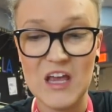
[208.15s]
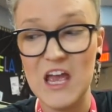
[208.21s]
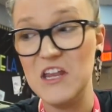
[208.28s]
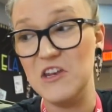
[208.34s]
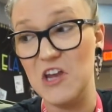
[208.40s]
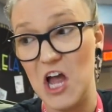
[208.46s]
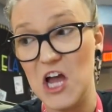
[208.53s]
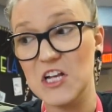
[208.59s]

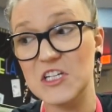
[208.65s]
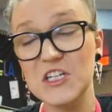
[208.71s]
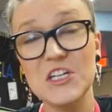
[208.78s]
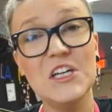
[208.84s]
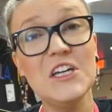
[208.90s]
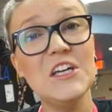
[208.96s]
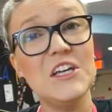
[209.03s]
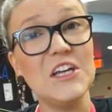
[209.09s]
and not
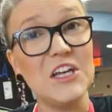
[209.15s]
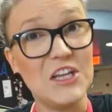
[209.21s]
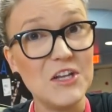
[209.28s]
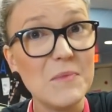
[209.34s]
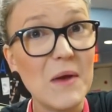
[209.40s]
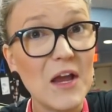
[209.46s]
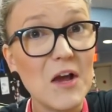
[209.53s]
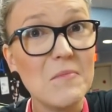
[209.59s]
in
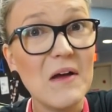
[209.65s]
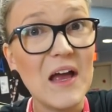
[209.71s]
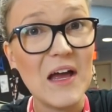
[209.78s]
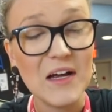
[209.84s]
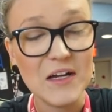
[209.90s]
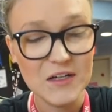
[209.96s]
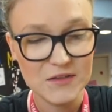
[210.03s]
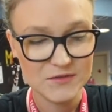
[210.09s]
the makeup
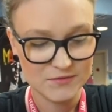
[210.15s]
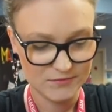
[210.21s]
bag.